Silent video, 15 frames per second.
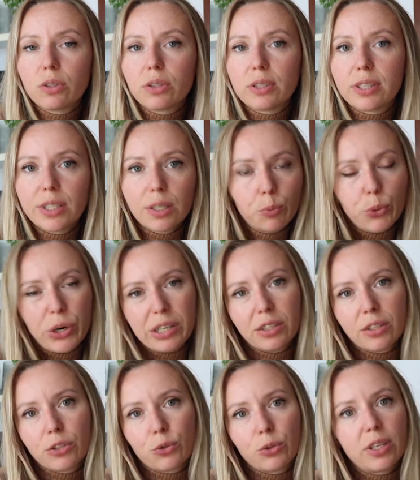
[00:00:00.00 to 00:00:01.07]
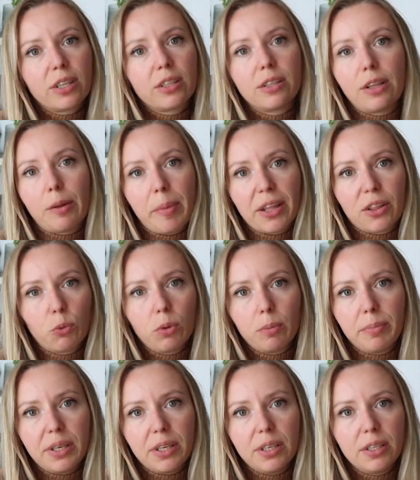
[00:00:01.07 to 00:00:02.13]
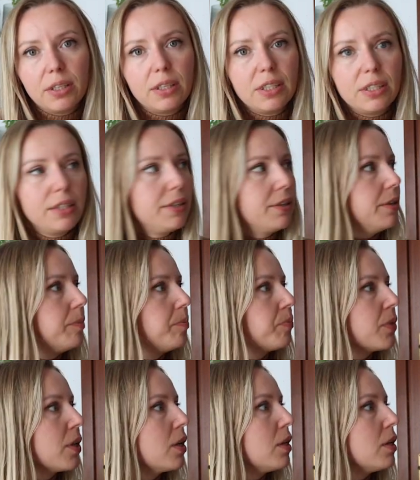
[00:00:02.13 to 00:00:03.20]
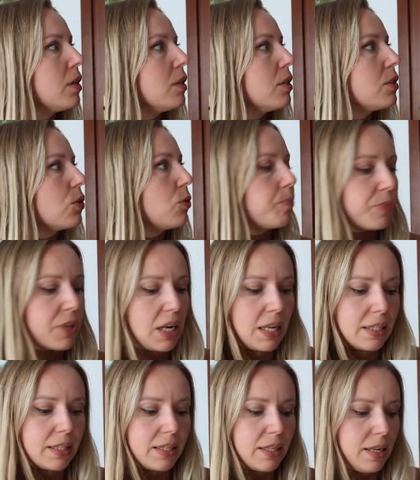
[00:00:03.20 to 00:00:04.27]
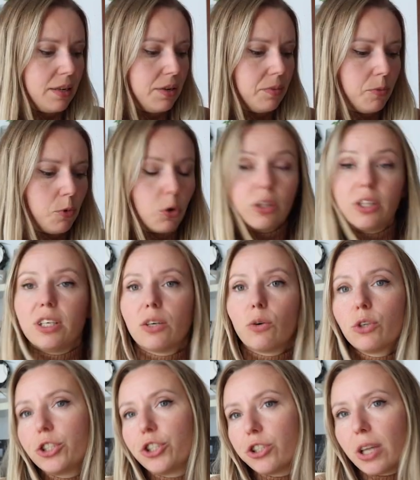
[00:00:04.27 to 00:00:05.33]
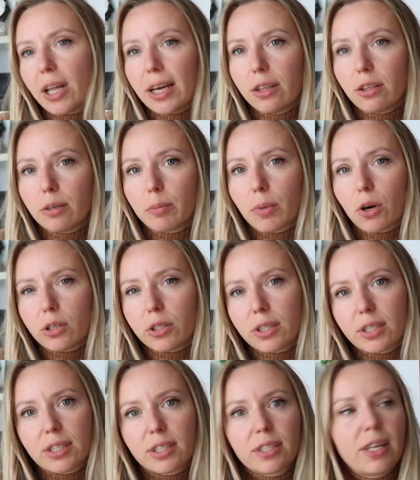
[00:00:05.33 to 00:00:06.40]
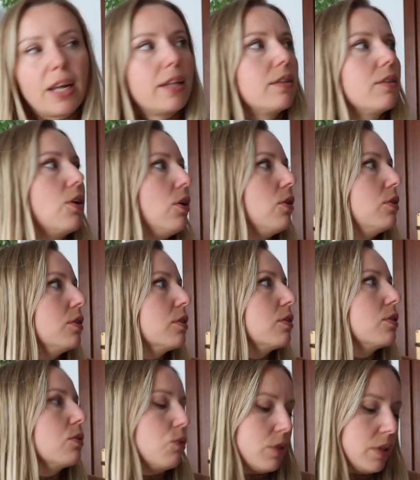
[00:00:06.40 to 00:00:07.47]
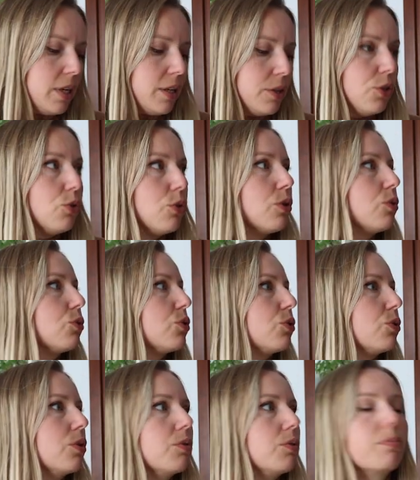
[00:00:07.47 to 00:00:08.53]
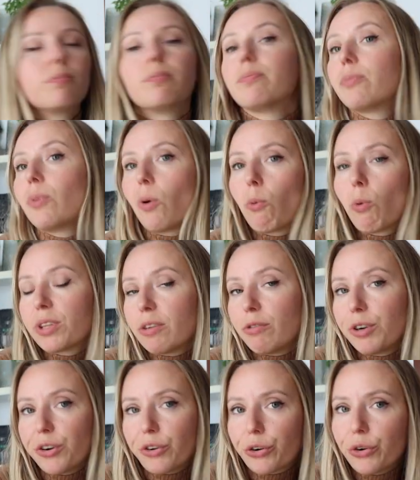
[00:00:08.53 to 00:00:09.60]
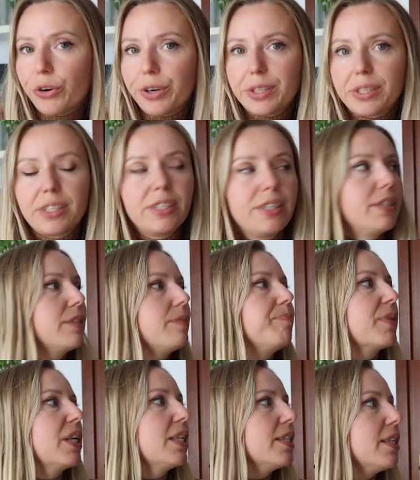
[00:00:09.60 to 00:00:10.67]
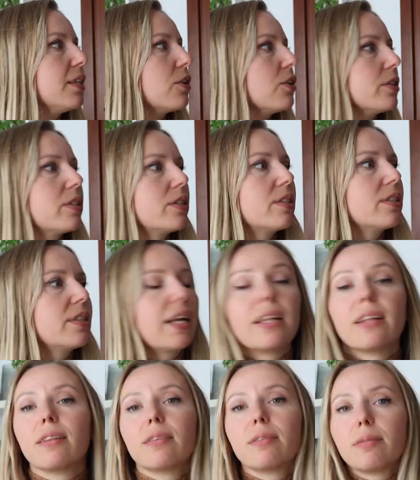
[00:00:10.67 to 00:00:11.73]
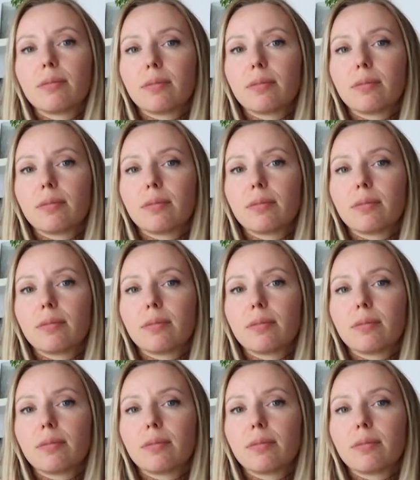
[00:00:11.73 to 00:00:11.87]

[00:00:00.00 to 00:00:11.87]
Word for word: uh, sale price so that the math will be easier. So let's say the original item costs $10 or 10 euros or whatever your currency is. Let's say it costs 10